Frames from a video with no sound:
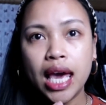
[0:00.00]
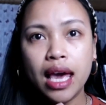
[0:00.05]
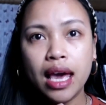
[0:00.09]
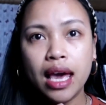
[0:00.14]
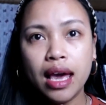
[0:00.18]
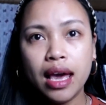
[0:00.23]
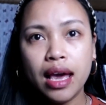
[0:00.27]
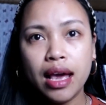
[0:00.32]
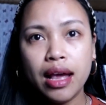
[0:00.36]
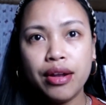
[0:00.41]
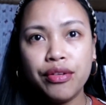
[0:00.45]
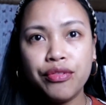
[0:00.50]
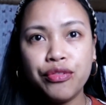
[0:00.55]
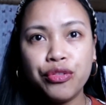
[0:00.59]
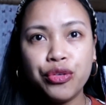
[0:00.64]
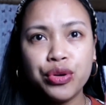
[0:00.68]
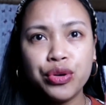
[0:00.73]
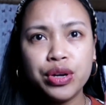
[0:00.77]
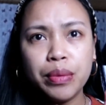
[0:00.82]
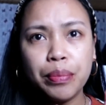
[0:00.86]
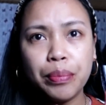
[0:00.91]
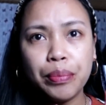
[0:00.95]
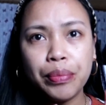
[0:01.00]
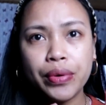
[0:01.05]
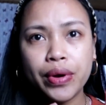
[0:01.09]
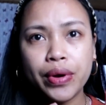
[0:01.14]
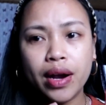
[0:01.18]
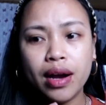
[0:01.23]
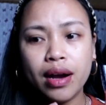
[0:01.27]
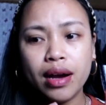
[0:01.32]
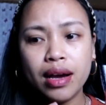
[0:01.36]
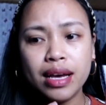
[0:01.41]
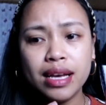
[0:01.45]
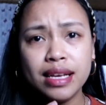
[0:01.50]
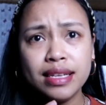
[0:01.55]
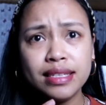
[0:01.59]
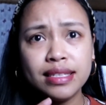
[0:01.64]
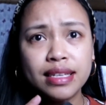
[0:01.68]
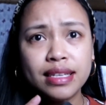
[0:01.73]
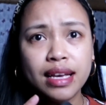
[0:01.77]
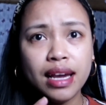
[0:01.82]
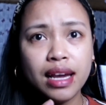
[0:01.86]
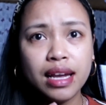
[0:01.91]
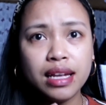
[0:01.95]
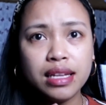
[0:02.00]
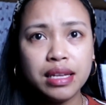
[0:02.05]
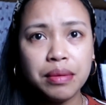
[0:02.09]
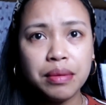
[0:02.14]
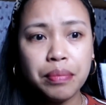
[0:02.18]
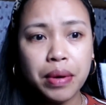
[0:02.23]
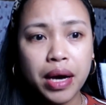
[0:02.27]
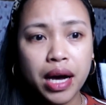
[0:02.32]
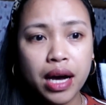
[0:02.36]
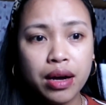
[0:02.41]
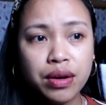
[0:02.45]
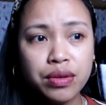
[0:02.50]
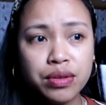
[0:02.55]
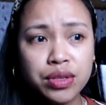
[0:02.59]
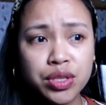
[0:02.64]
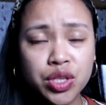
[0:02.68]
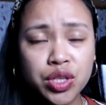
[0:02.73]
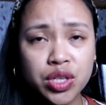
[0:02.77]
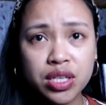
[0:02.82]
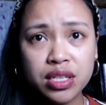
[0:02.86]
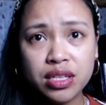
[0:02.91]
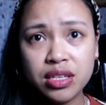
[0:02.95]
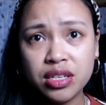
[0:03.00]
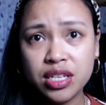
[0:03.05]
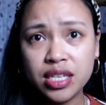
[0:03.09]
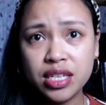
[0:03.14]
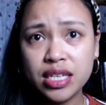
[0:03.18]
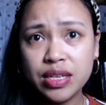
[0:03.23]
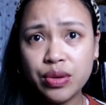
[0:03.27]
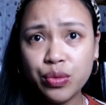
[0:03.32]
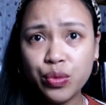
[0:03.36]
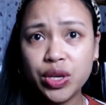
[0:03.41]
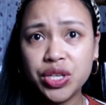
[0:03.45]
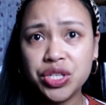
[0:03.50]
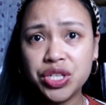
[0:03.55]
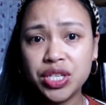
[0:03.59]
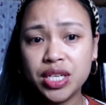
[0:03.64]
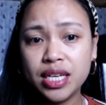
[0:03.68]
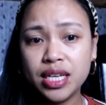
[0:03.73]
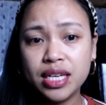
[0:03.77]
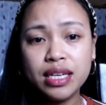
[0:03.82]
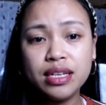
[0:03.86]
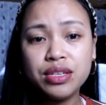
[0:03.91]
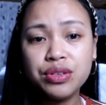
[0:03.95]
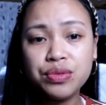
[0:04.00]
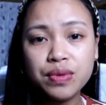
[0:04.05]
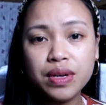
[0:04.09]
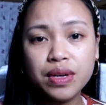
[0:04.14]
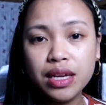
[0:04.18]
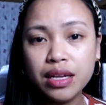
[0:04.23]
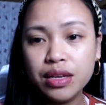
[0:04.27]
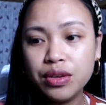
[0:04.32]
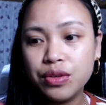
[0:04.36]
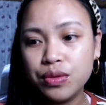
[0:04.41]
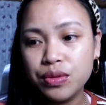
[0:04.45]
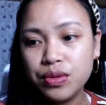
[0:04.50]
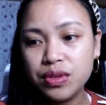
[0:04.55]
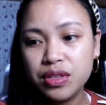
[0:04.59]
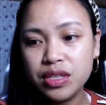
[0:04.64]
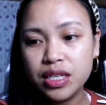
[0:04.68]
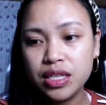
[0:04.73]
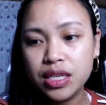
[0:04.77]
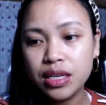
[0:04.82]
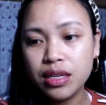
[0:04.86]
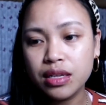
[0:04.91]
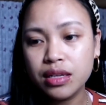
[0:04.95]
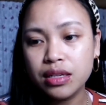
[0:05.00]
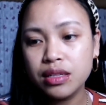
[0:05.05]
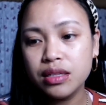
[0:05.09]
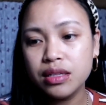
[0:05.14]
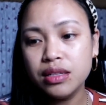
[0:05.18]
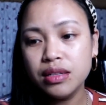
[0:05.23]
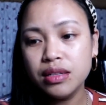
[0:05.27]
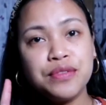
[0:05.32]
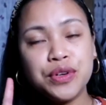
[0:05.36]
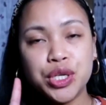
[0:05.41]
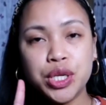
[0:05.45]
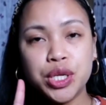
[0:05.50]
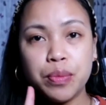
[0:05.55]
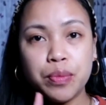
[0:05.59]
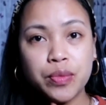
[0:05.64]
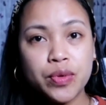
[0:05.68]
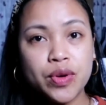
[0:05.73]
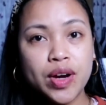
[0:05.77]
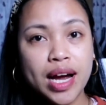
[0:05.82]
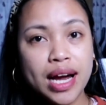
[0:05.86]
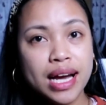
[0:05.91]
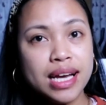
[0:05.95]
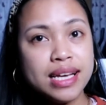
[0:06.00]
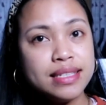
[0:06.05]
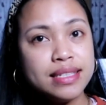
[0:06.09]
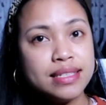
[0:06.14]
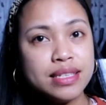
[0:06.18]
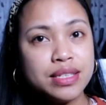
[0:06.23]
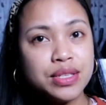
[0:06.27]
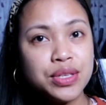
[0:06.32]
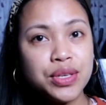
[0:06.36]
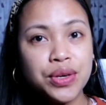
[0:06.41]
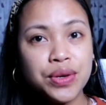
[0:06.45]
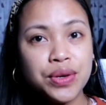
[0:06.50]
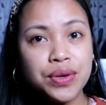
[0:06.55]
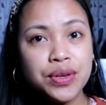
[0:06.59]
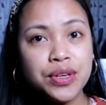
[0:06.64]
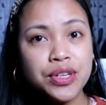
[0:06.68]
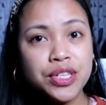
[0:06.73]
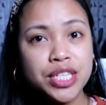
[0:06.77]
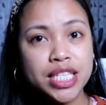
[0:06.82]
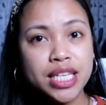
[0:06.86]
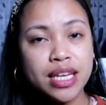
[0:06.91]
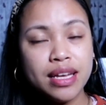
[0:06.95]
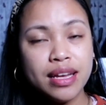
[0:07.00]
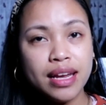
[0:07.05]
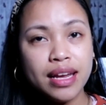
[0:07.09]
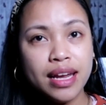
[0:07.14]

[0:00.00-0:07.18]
And for the price, £80, which is really good too. For the price is good,